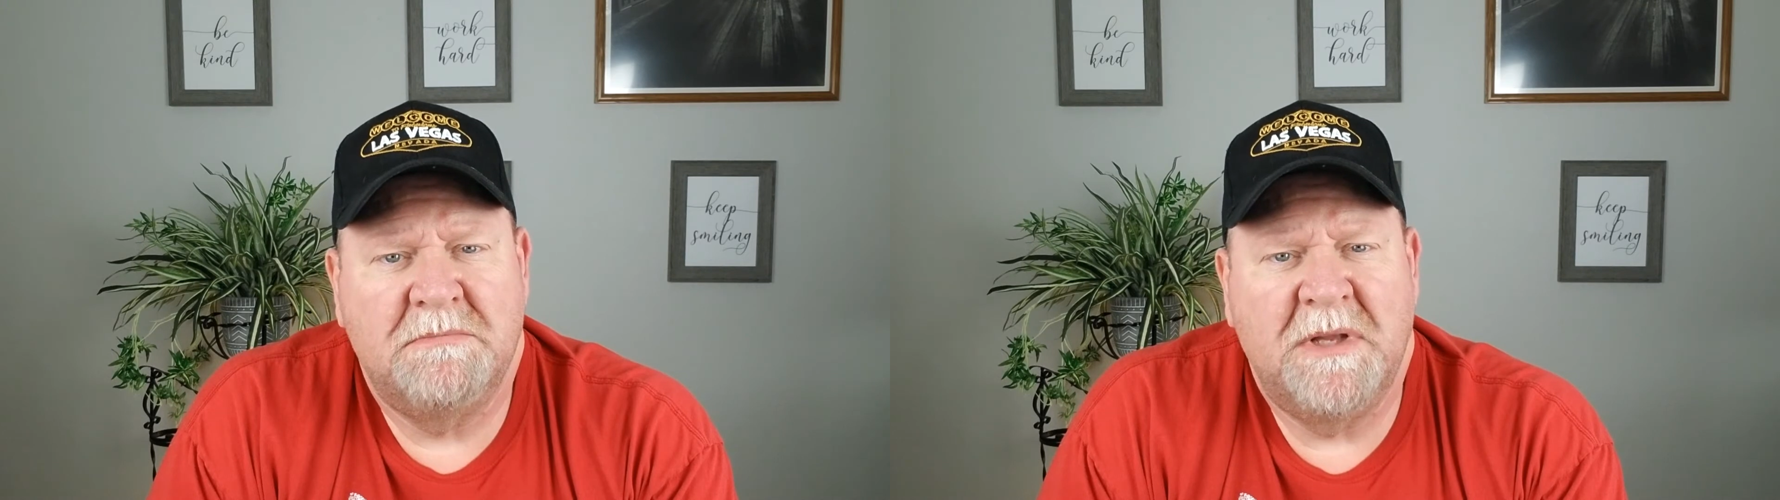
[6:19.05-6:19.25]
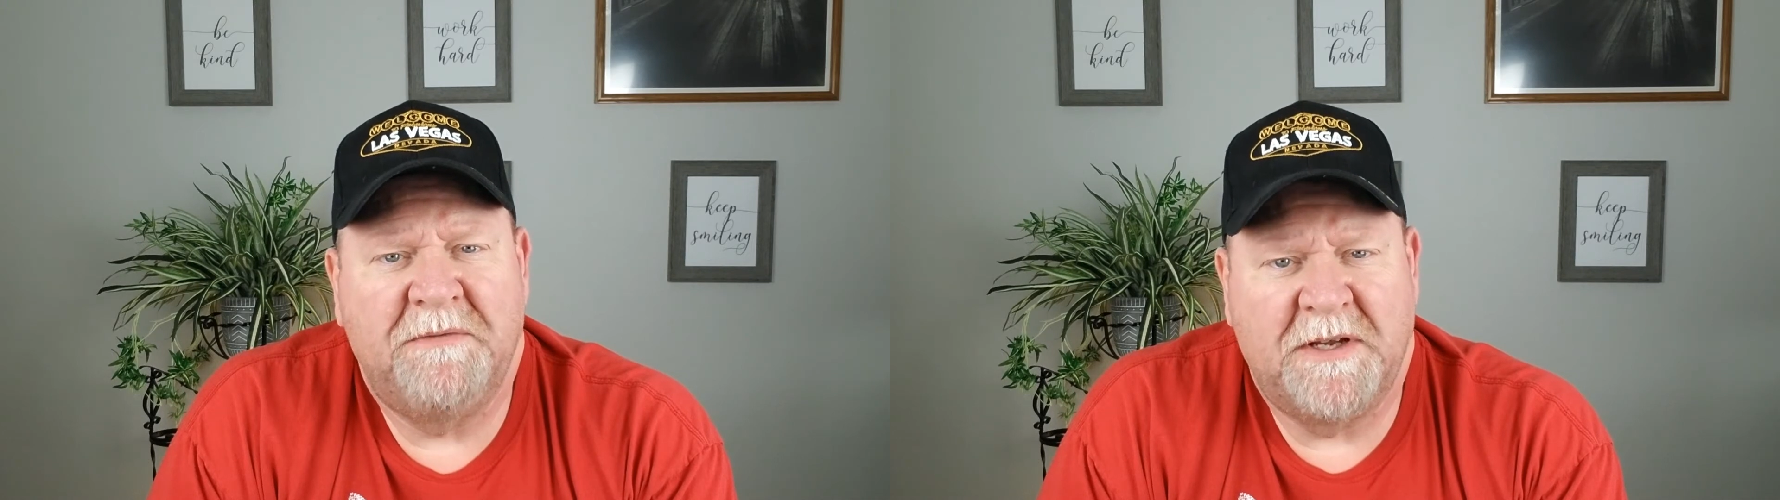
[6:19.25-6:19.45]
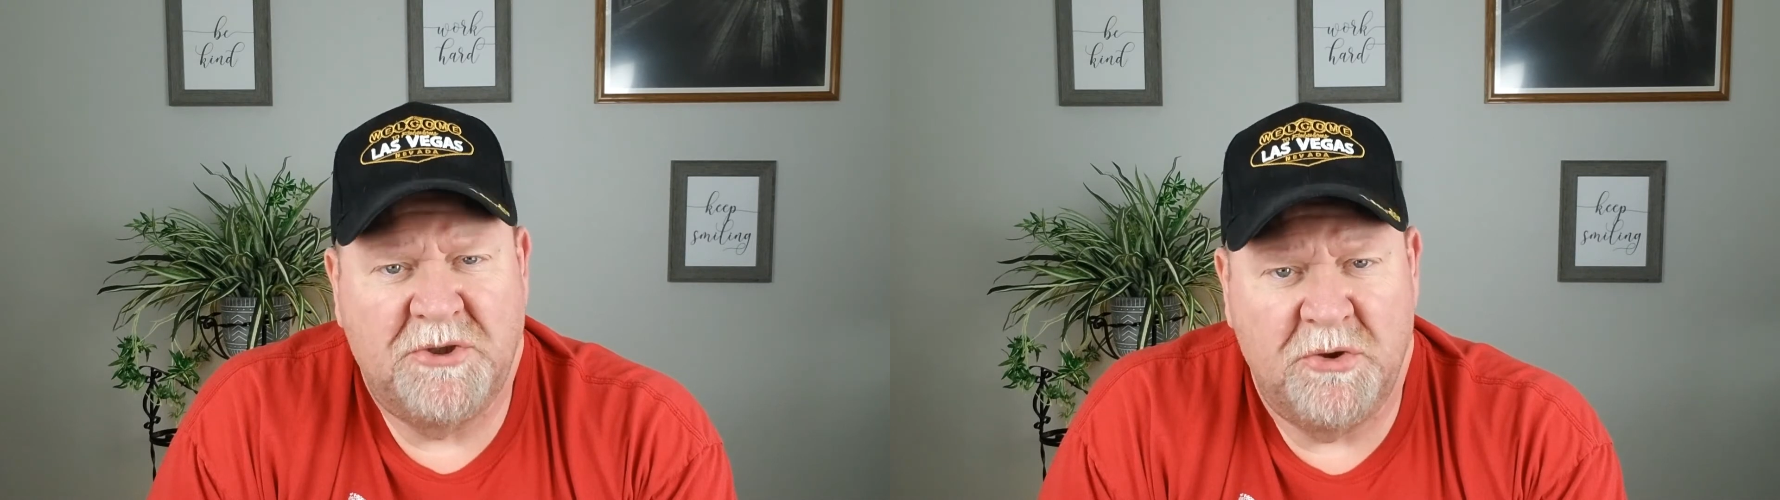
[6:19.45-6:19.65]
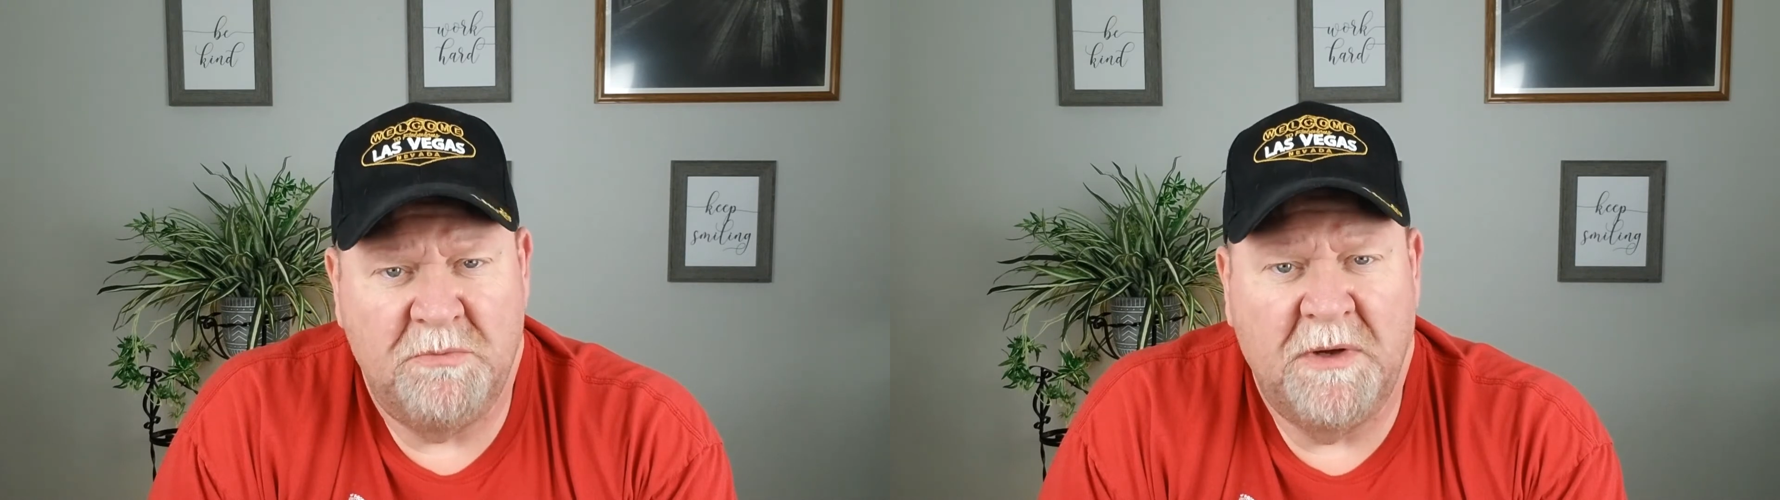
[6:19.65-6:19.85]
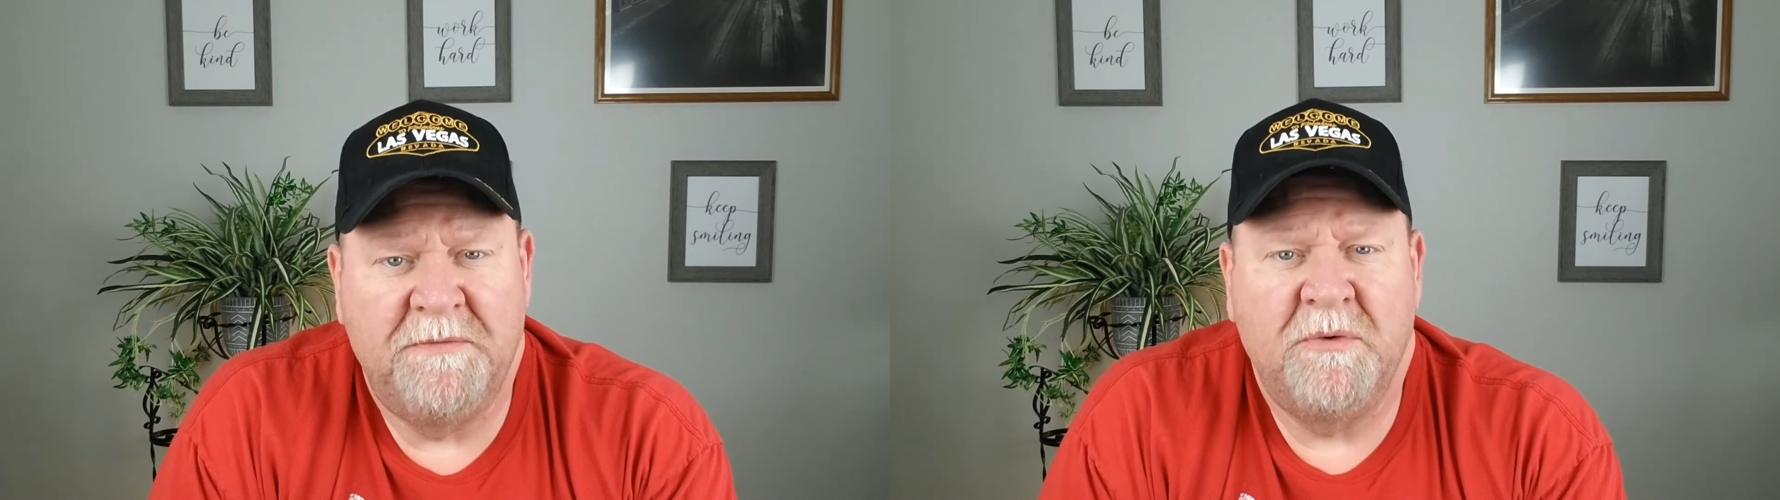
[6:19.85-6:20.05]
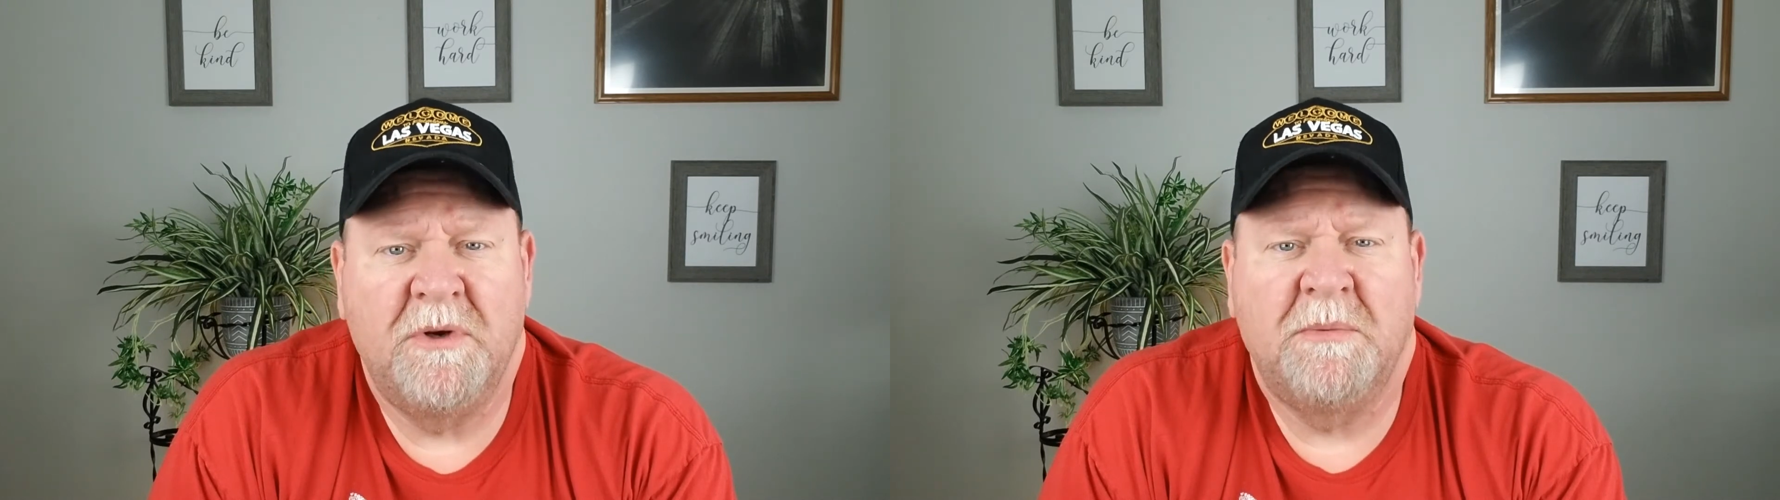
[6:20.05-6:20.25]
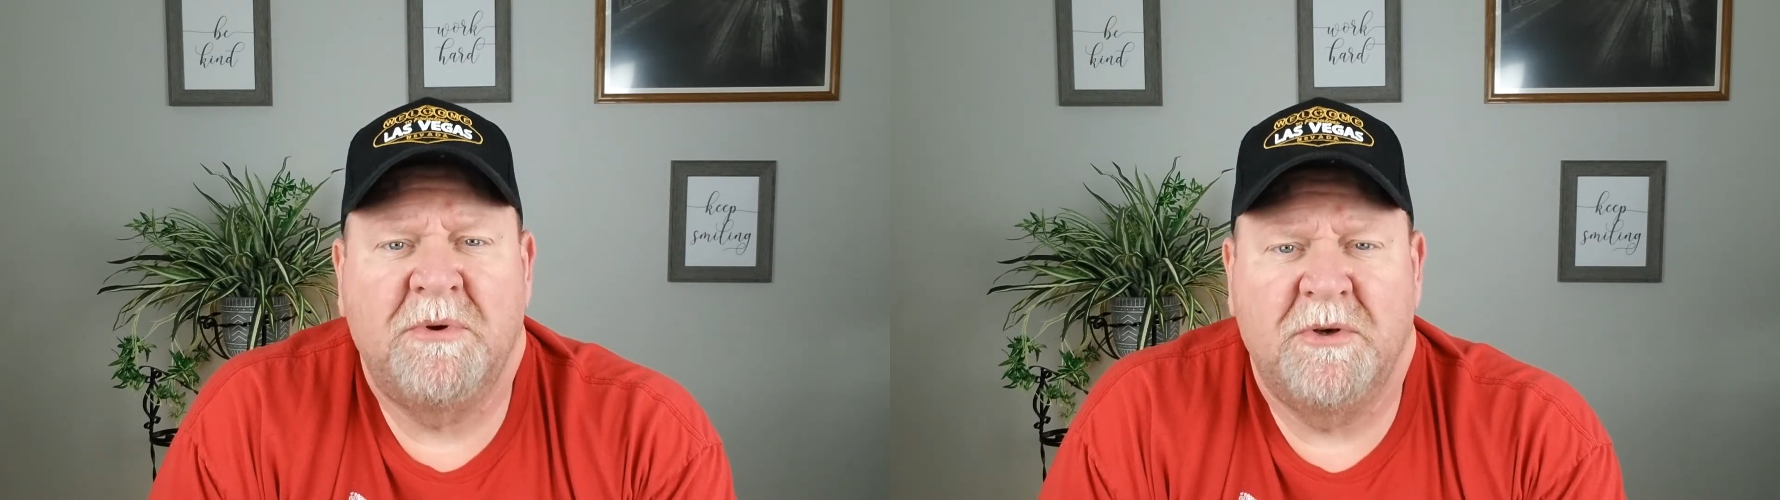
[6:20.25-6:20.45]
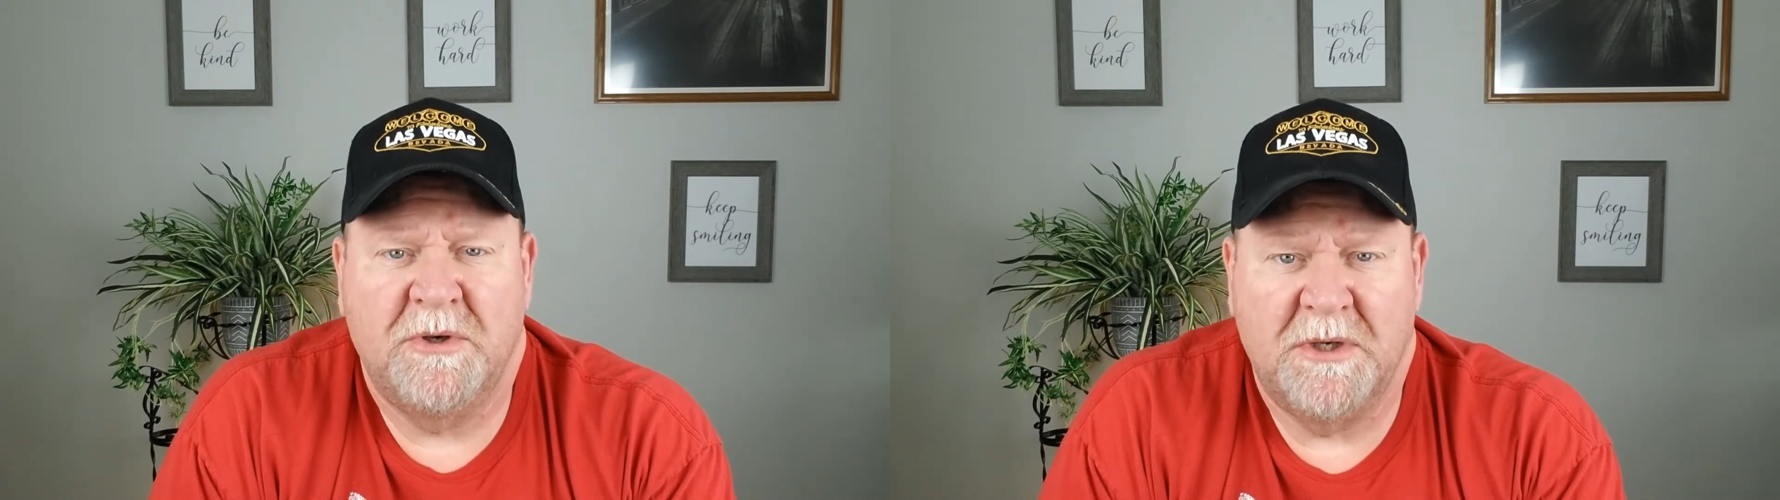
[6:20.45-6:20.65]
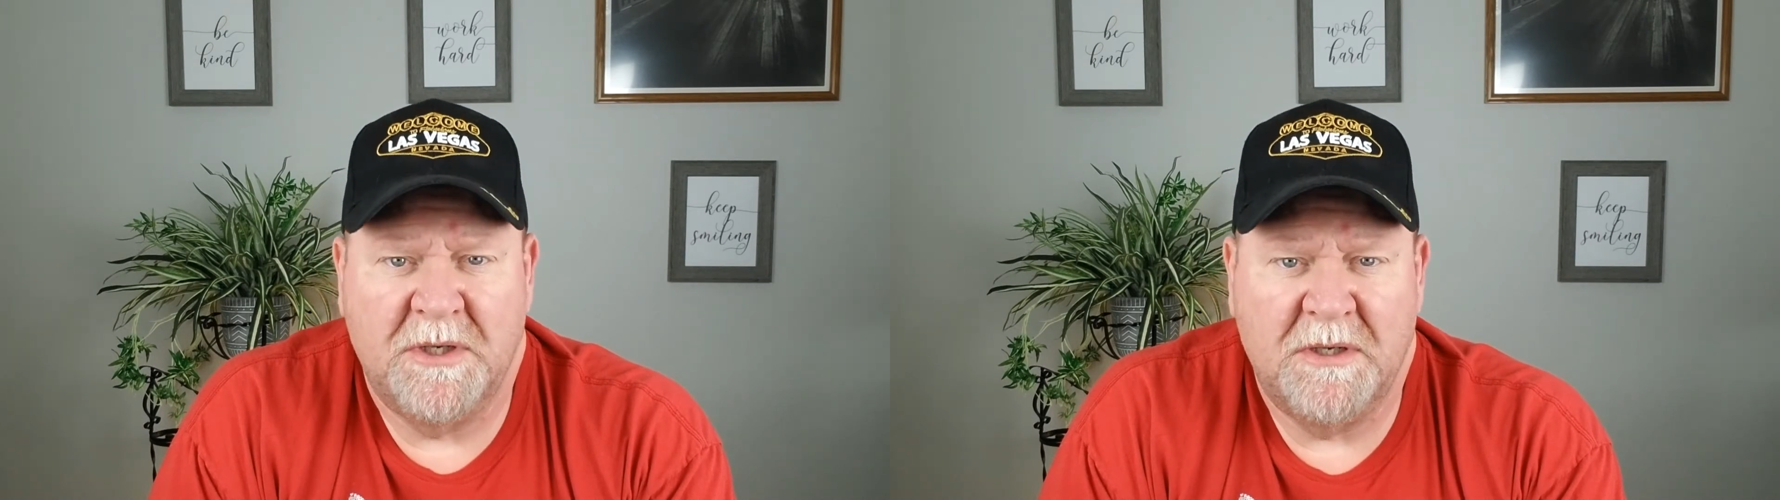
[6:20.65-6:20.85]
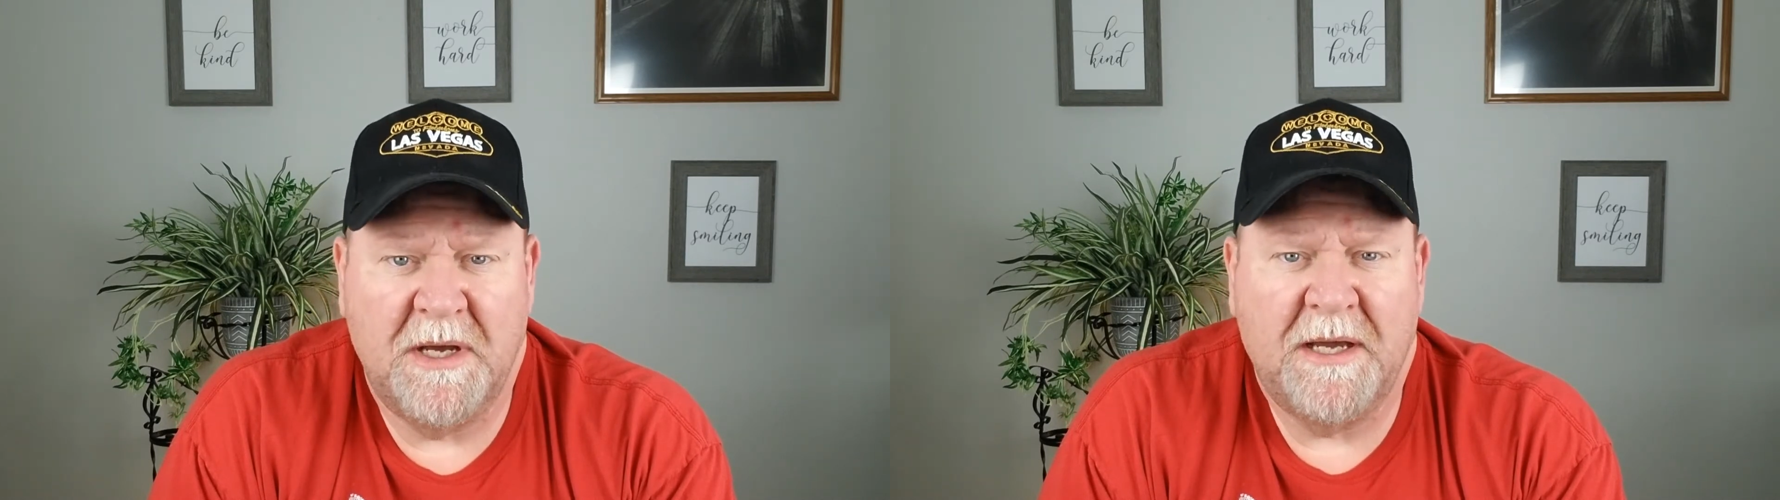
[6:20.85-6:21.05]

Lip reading: if I chewed my food up good,